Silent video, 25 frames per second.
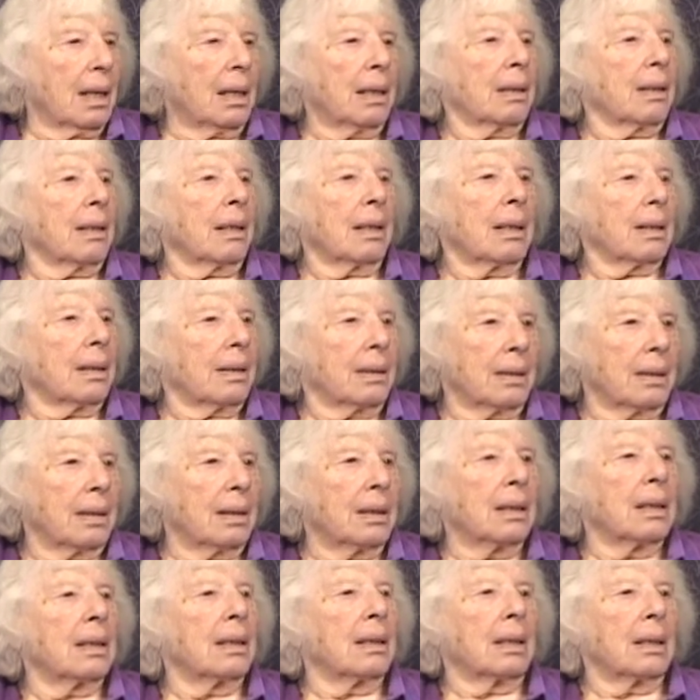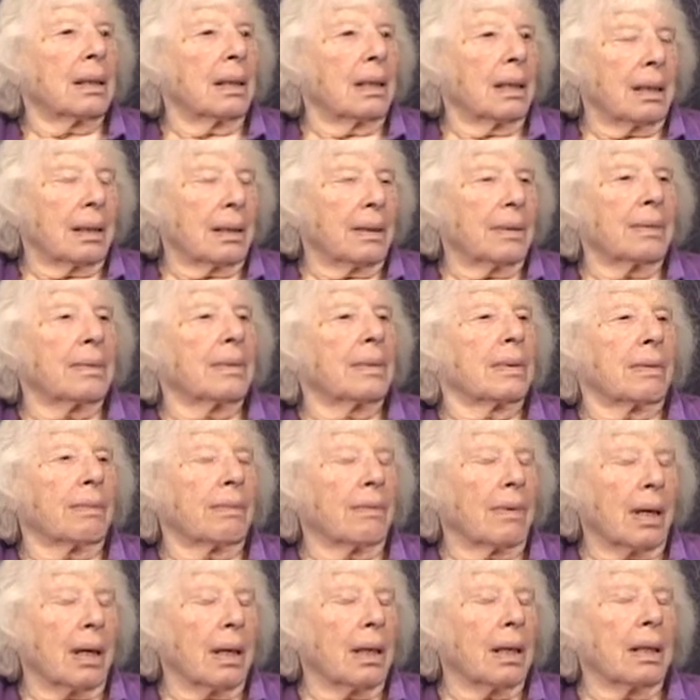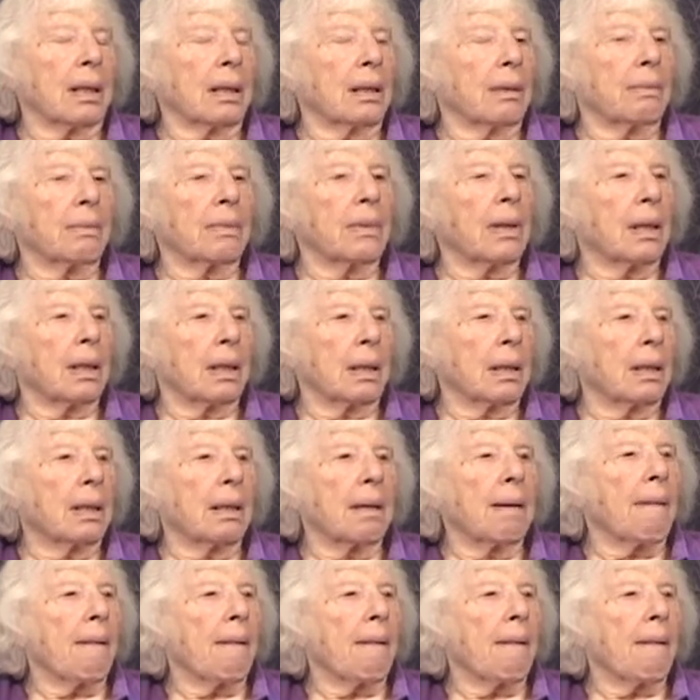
people oh, yeah. themselves or the yeah. editors saw. Right, right.